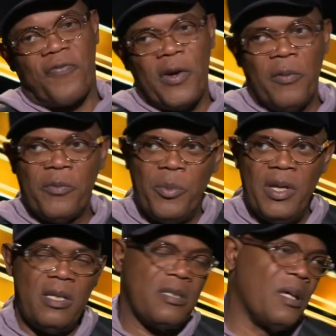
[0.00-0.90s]
film to
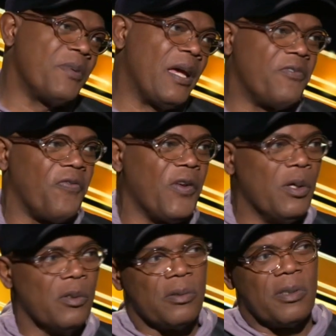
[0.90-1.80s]
me sometimes
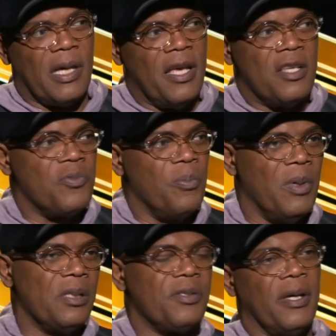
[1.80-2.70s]
feels as
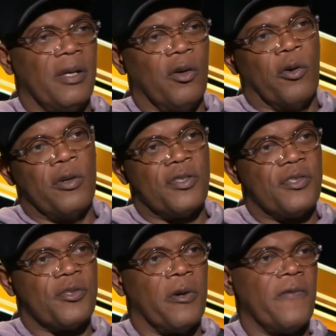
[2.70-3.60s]
much an
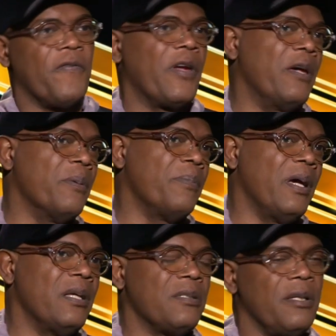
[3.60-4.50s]
origin story for him
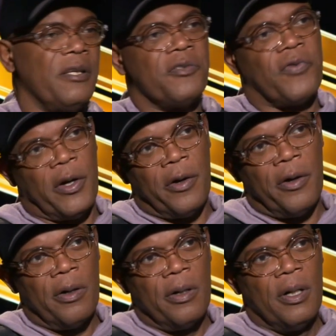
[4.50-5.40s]
as it is for
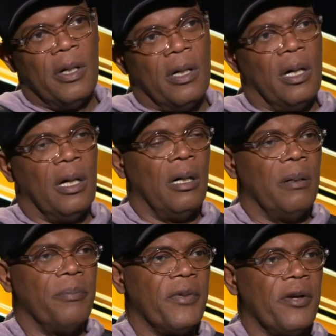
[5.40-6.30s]
her.
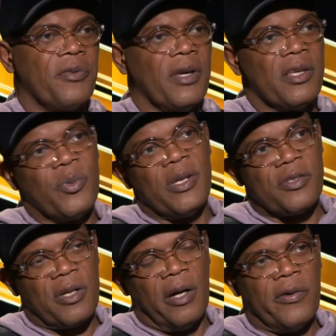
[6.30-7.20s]
Um, there are things we
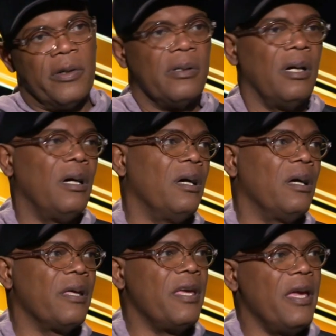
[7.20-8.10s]
discover.
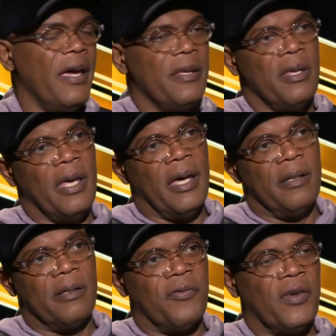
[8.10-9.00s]
Uh, he hadn't
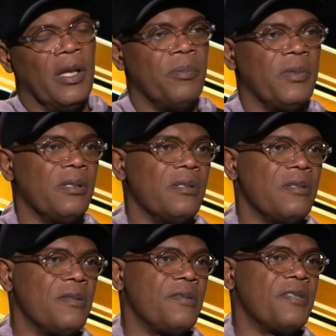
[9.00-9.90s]
yet developed
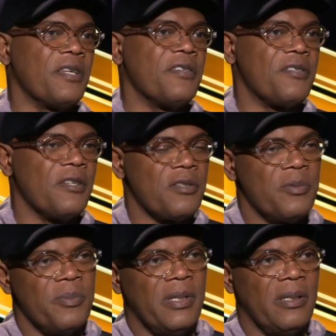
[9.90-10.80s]
the
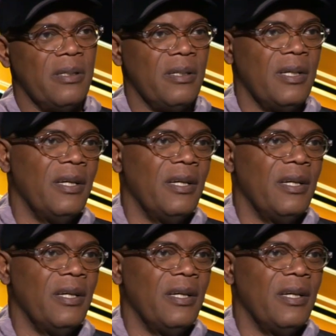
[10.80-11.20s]
cynicism and